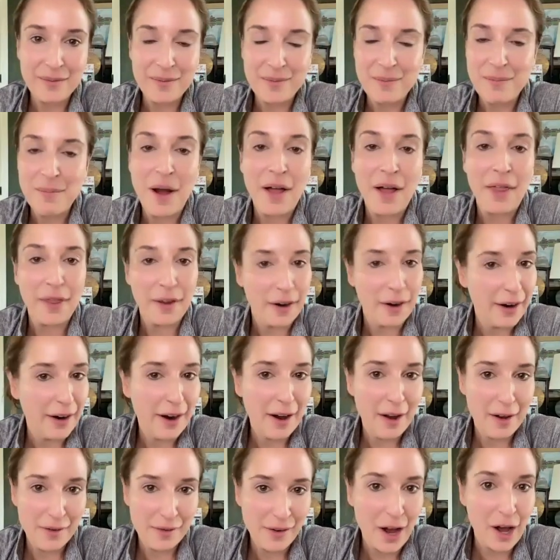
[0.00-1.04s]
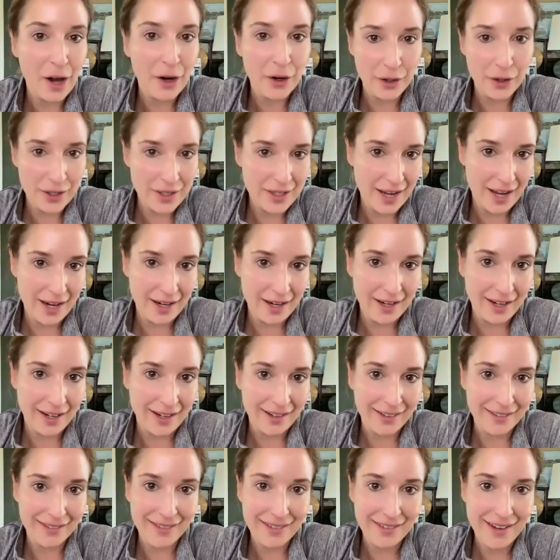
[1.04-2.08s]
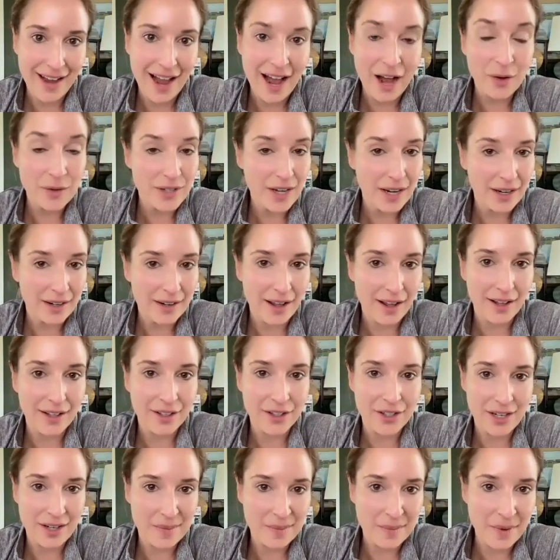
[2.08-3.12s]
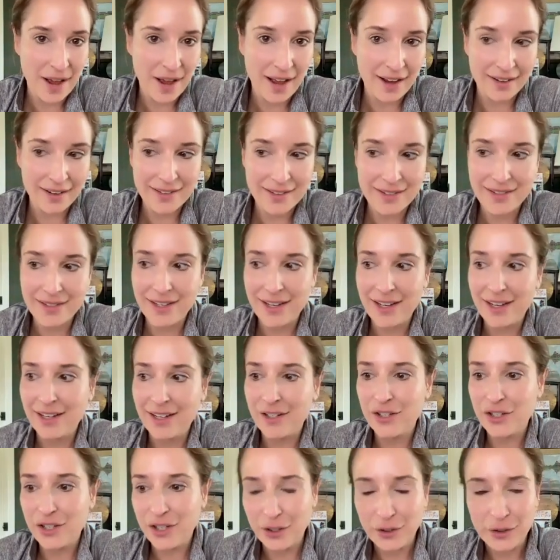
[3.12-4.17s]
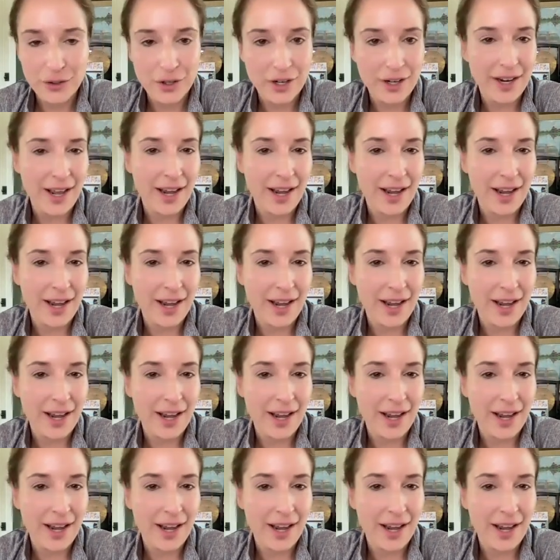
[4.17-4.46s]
mother of understanding how technology impacts children,